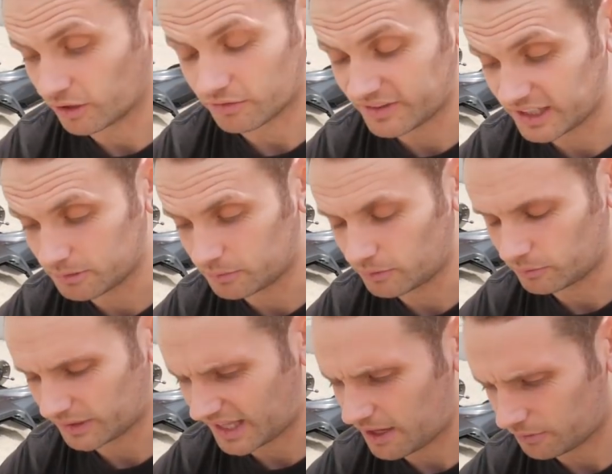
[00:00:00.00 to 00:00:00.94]
not available
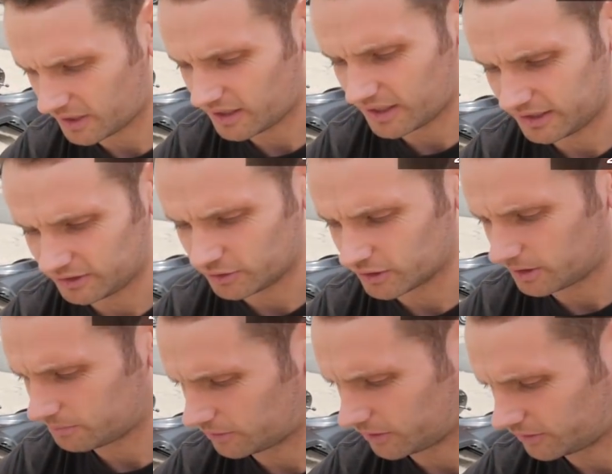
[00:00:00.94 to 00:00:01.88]
without it in
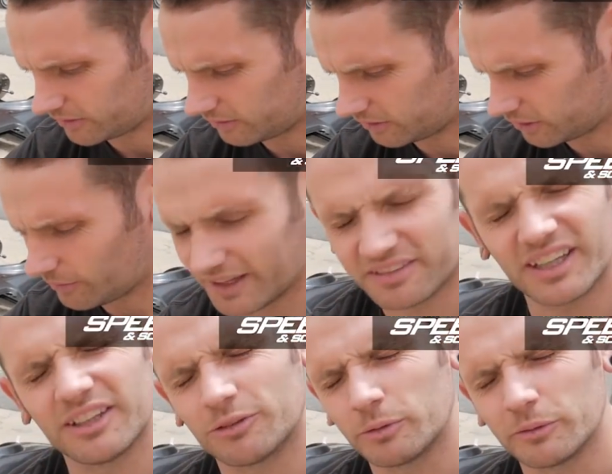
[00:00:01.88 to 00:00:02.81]
Europe or the
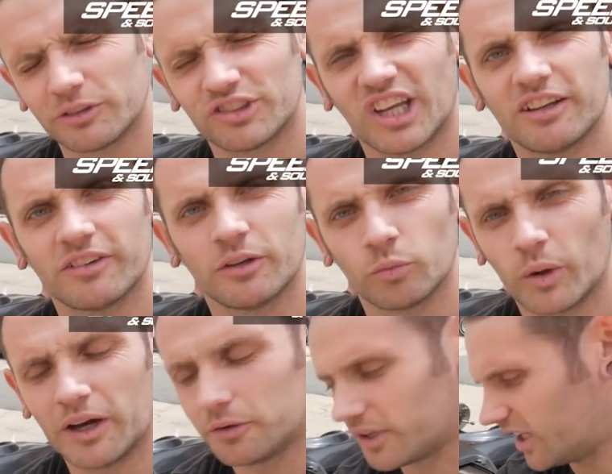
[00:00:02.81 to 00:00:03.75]
USA, so we would shave it and
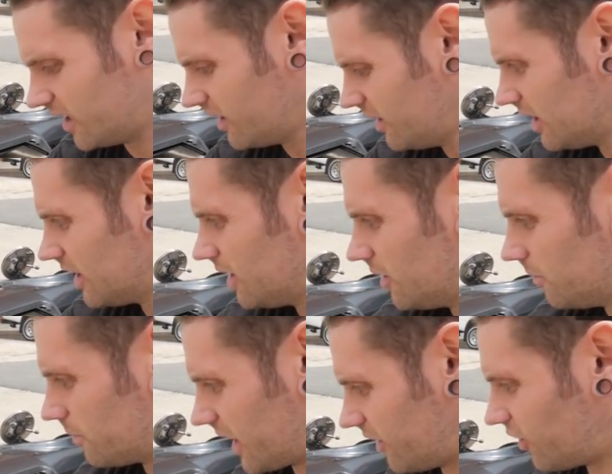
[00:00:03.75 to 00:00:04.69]
weld it.
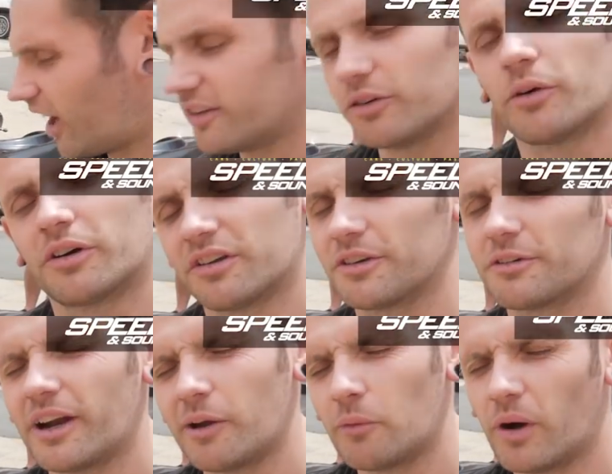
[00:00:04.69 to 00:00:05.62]
But I tried to order the right